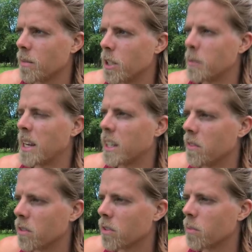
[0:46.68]

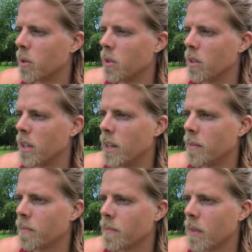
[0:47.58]
perspectives
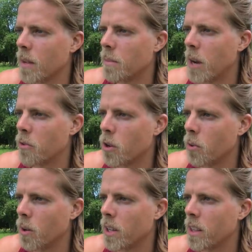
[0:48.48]
upon my
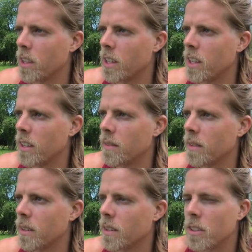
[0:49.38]
role in the
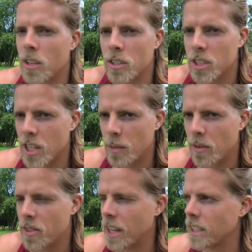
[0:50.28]
grand scheme
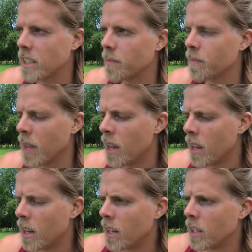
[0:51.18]
of things.
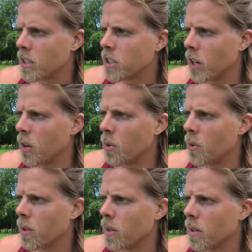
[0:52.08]

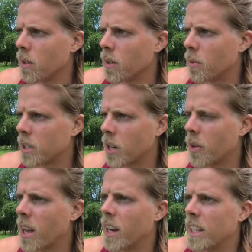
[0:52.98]
So what I
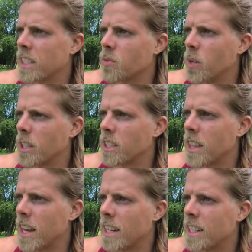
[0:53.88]
realized was
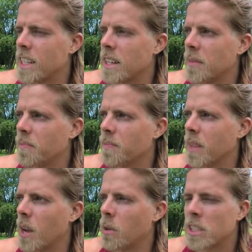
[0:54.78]
that
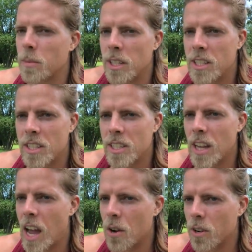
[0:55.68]
I was a
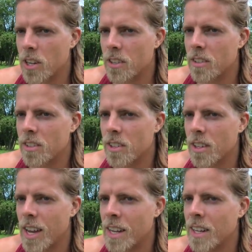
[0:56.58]
bit arrogant,
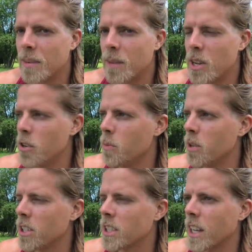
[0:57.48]
and in my
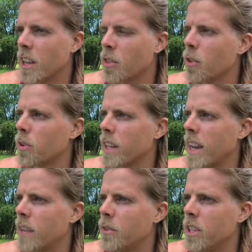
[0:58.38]
hubris I thought I
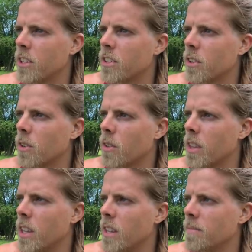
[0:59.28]
had reached all of
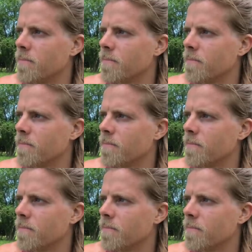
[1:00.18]
the